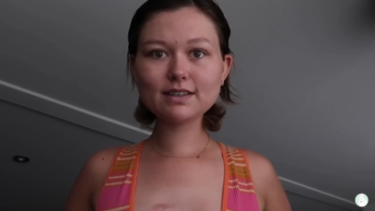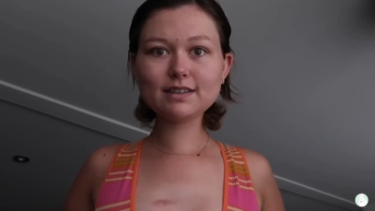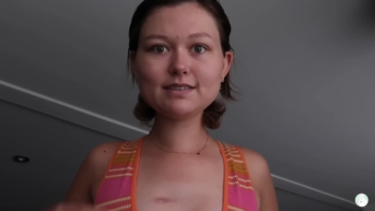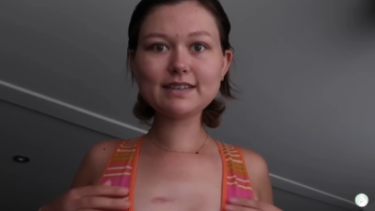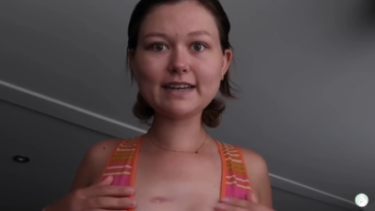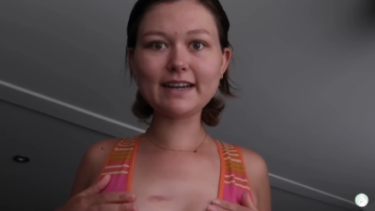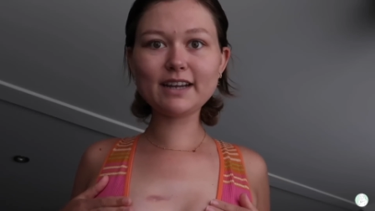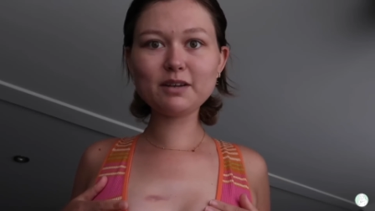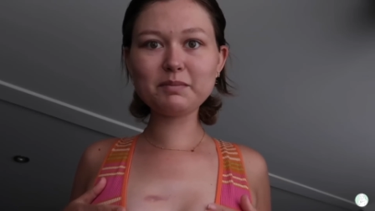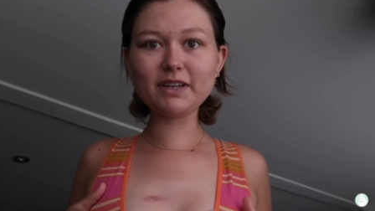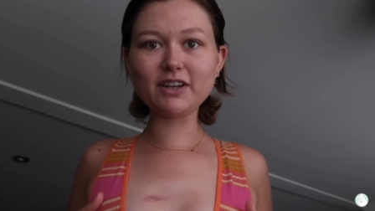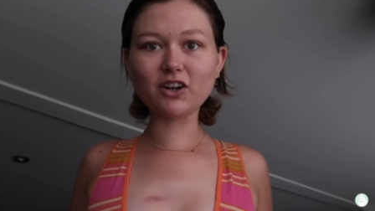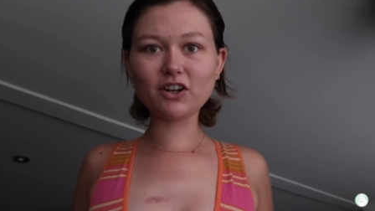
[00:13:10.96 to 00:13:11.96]
He's taking
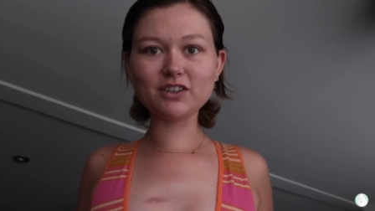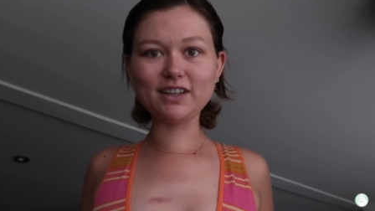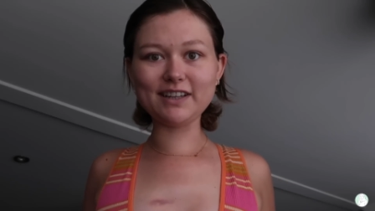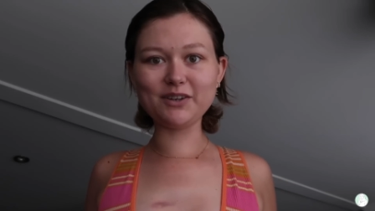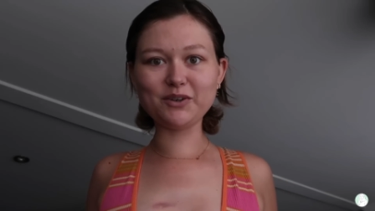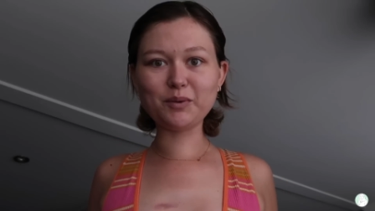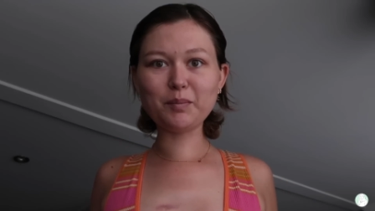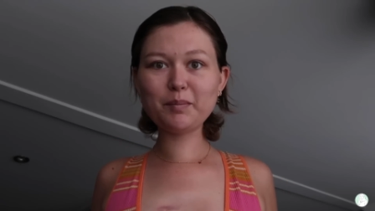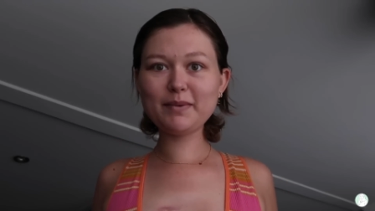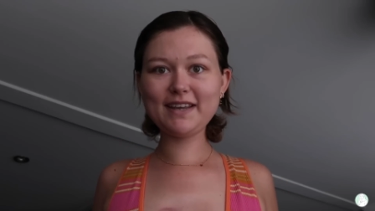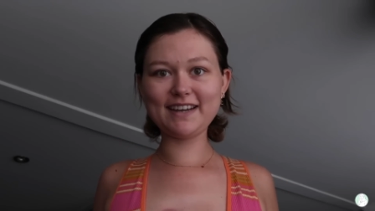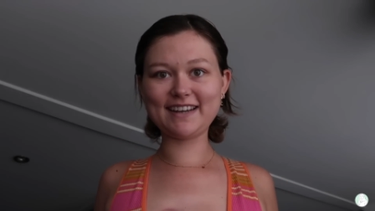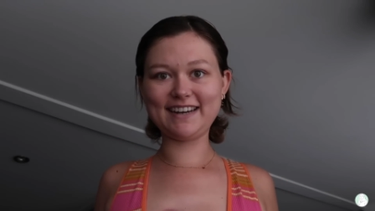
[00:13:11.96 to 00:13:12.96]
me on a little
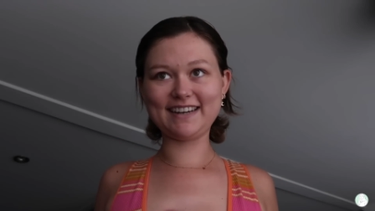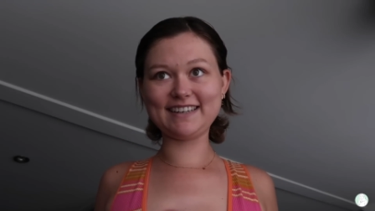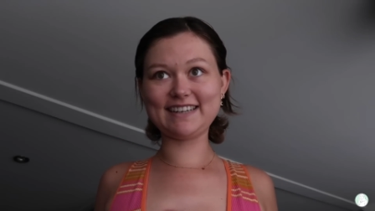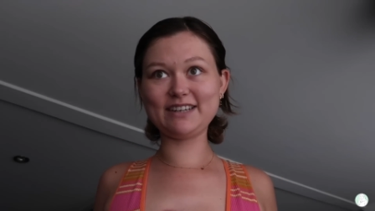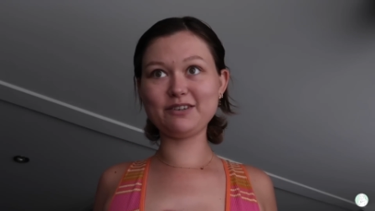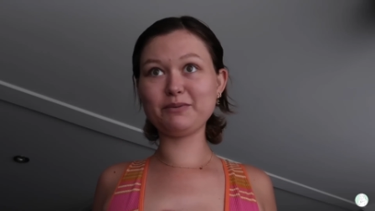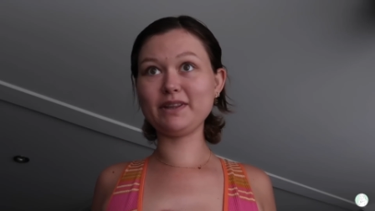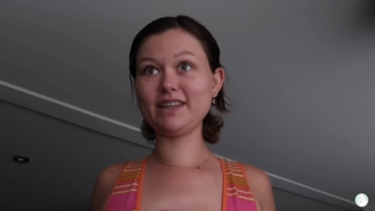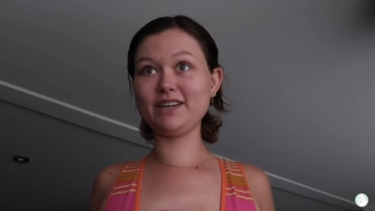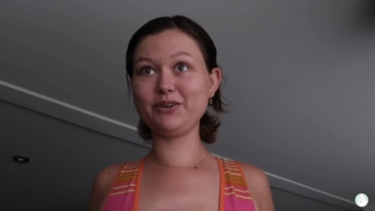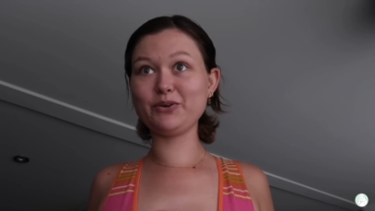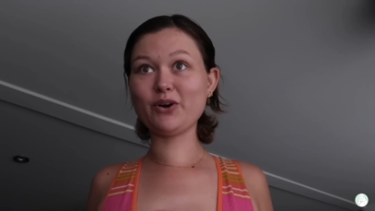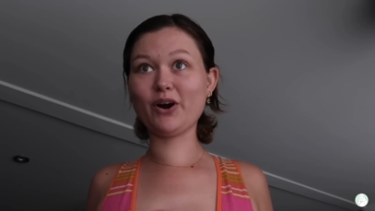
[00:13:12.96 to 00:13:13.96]
picnic day with
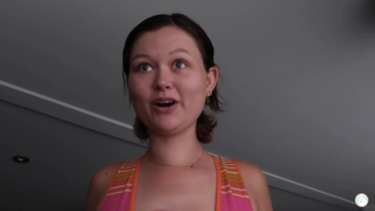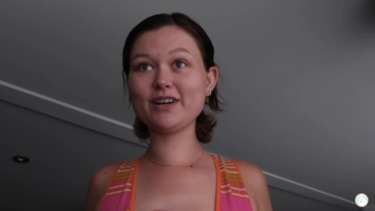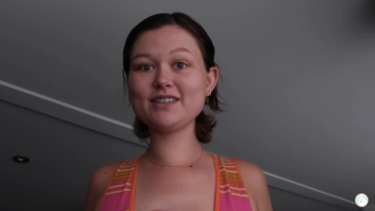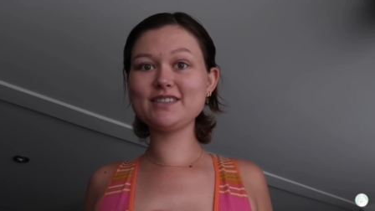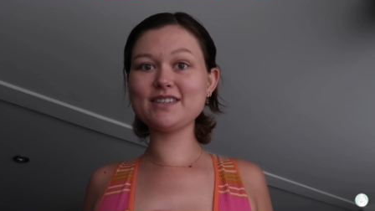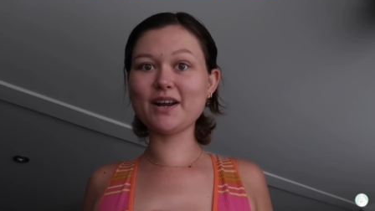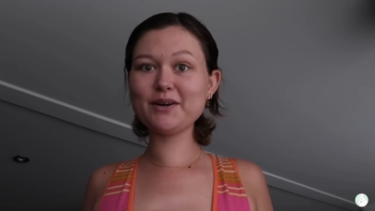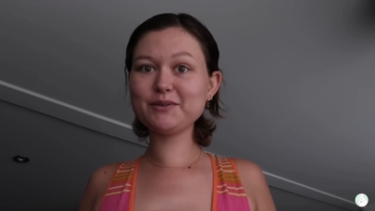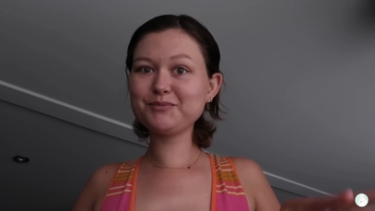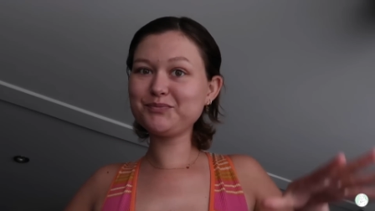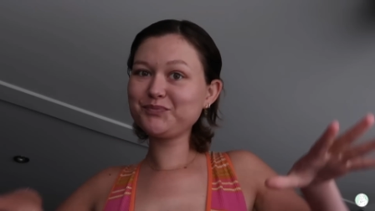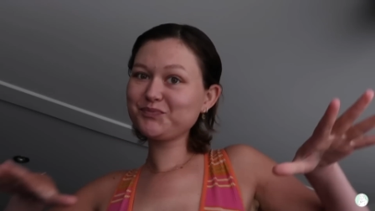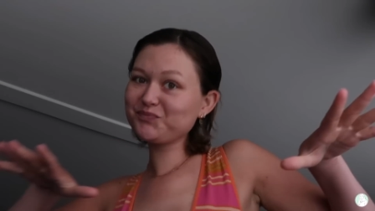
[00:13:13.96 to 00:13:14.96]
the new car, so
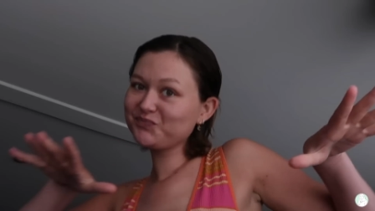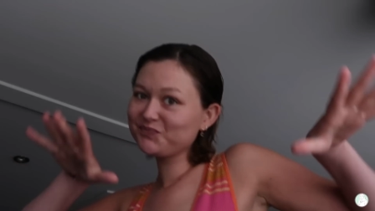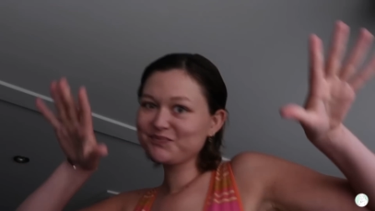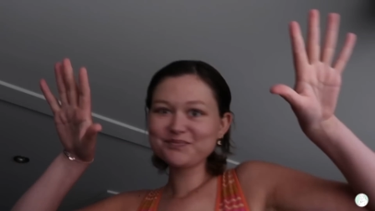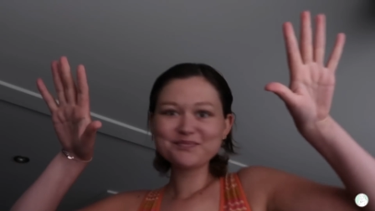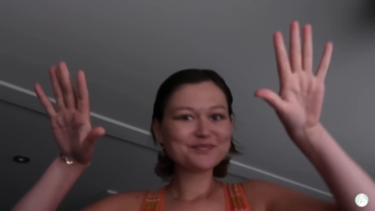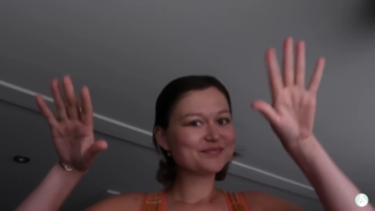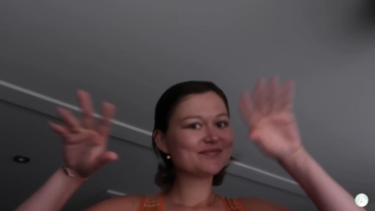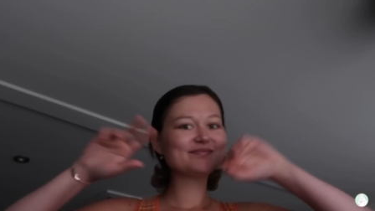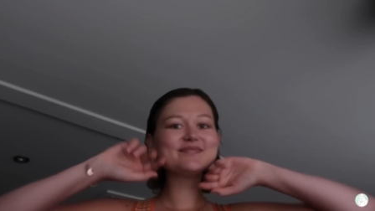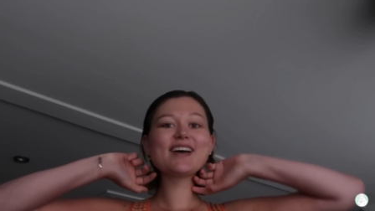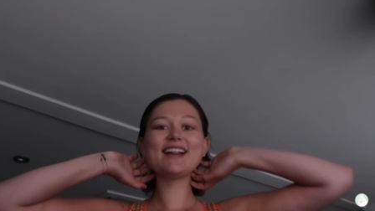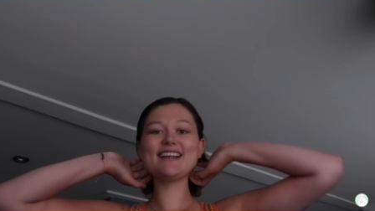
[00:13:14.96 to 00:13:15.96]

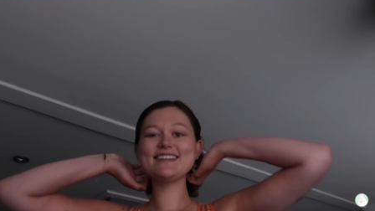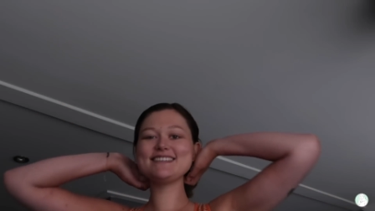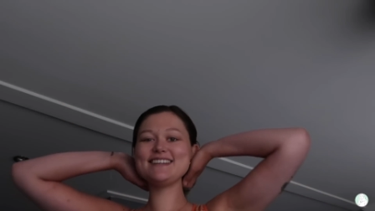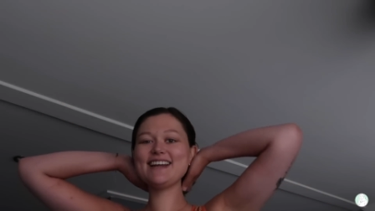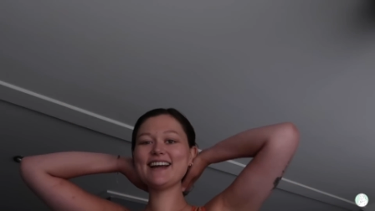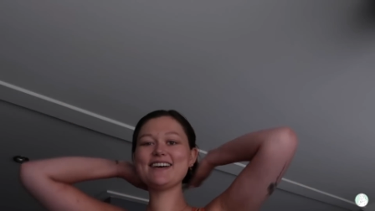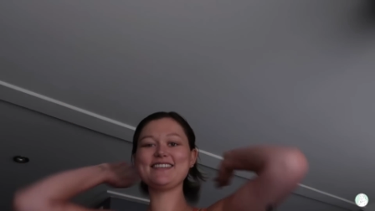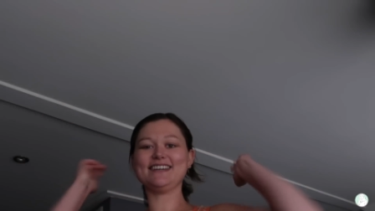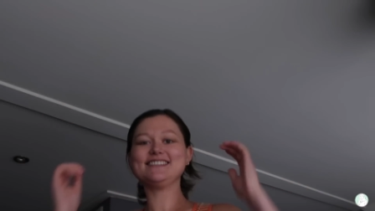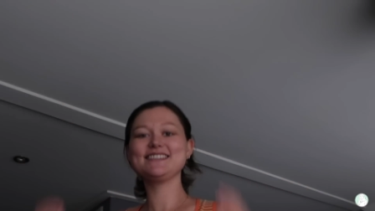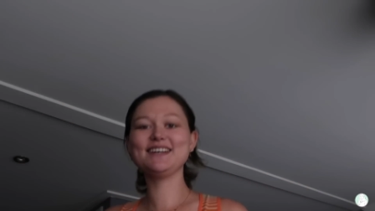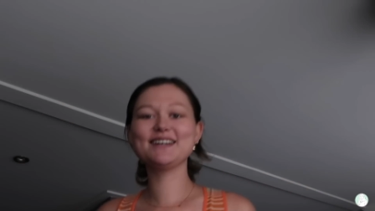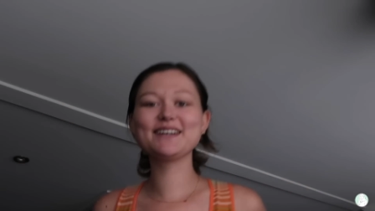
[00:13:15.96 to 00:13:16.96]
let's see how
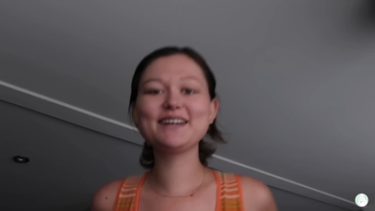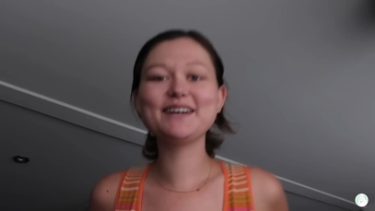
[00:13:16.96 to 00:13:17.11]
that's gonna